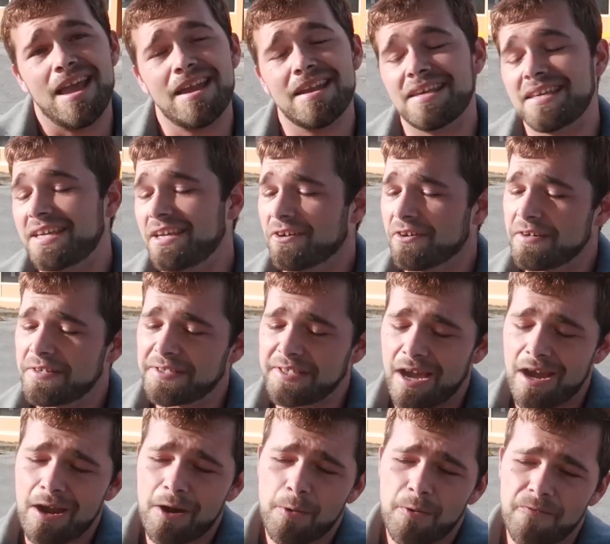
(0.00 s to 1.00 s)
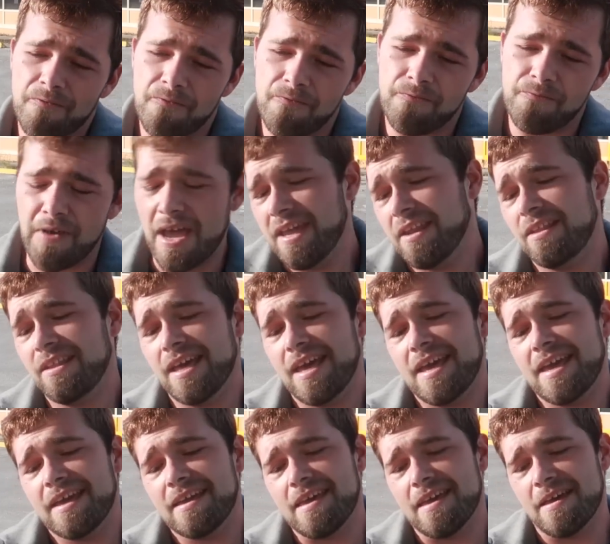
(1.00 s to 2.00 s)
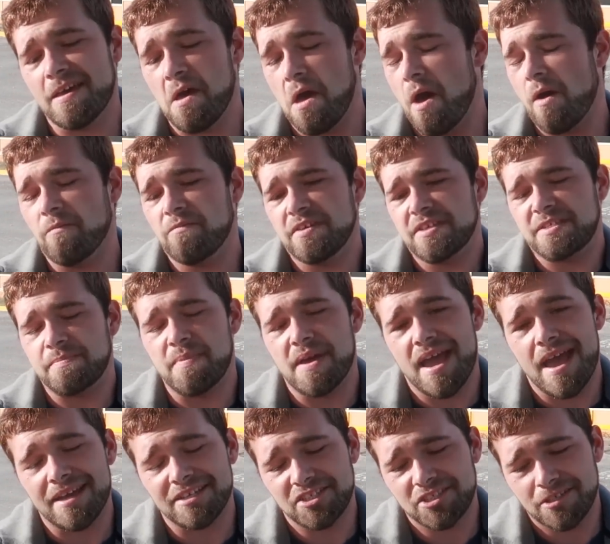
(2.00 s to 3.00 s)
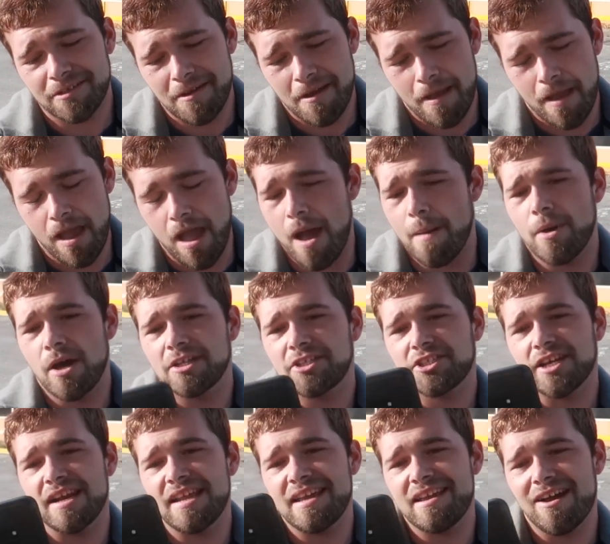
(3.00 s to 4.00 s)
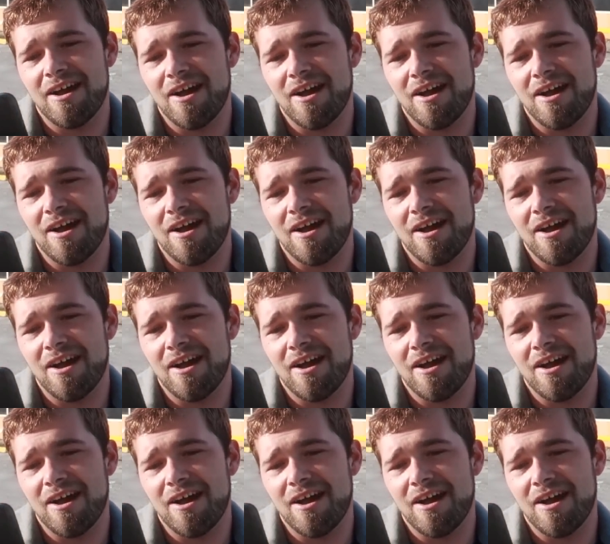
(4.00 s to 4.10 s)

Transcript: And here is our final egg of this batch. Come on, shiny